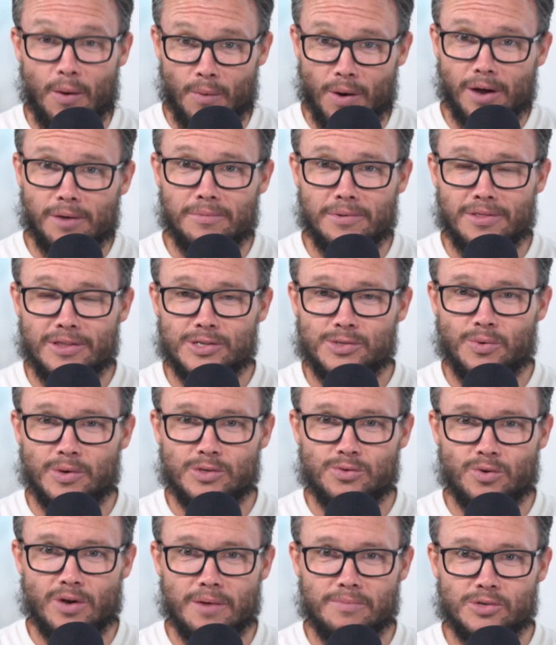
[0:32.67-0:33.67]
welcome to this
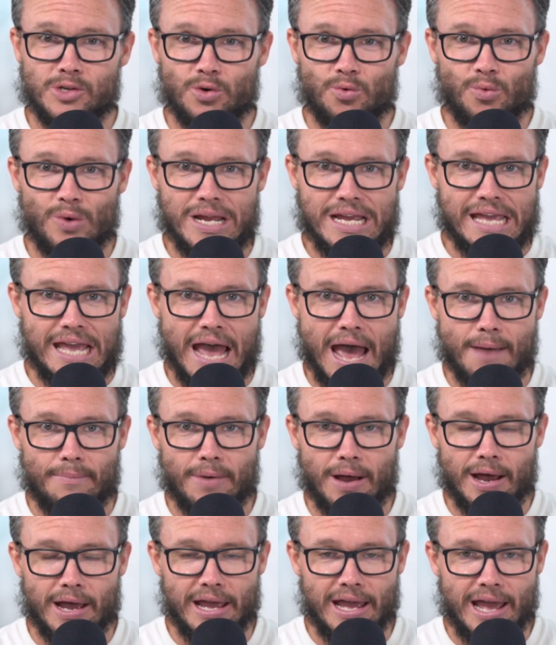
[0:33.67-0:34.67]
week's Redemption
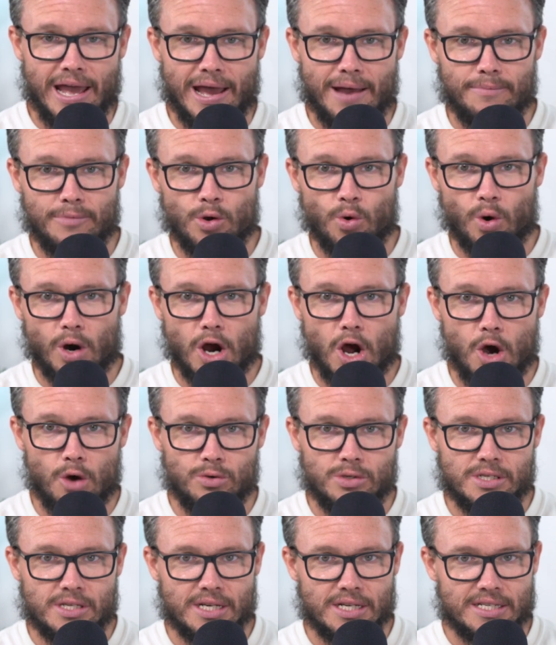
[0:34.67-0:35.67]
Recap. I am your
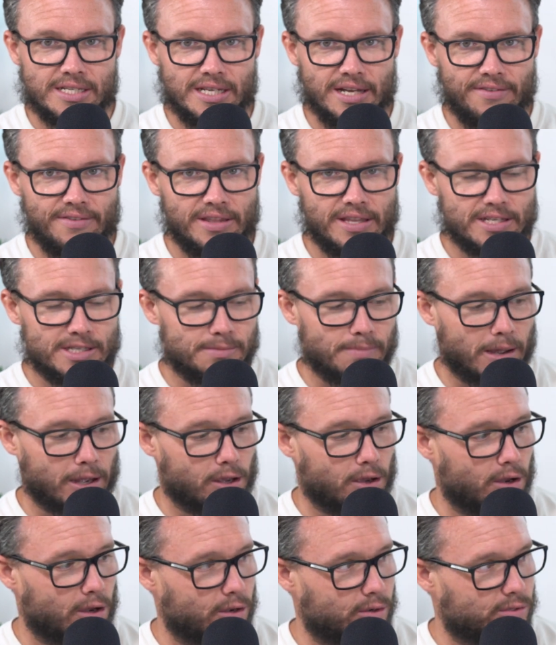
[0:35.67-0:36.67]
host, Steven. This is my
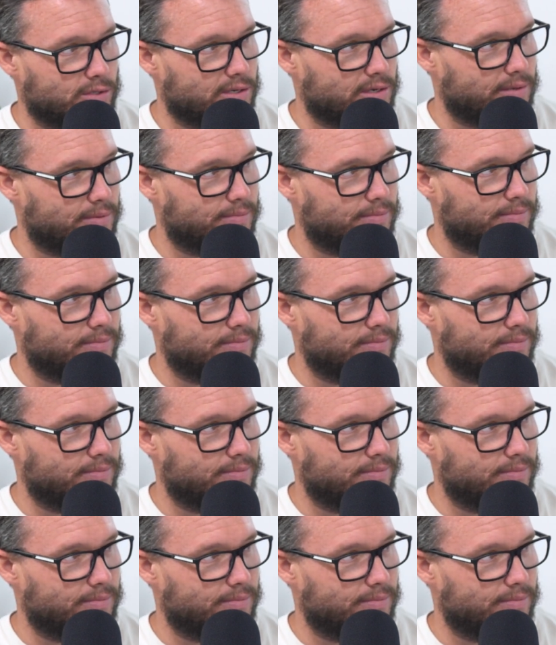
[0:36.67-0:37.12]
co-host.